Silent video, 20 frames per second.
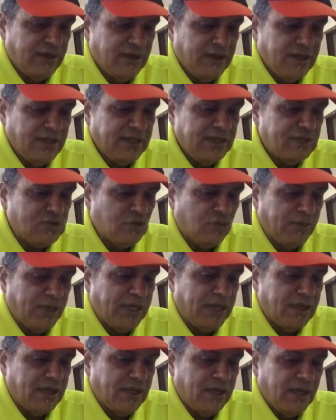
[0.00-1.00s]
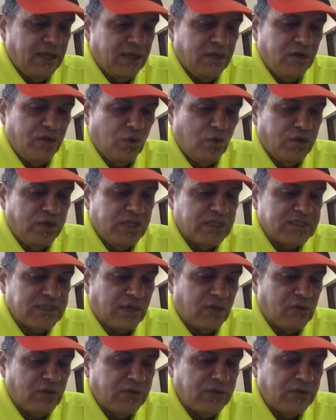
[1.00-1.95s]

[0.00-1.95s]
He's swimming, don't discount him.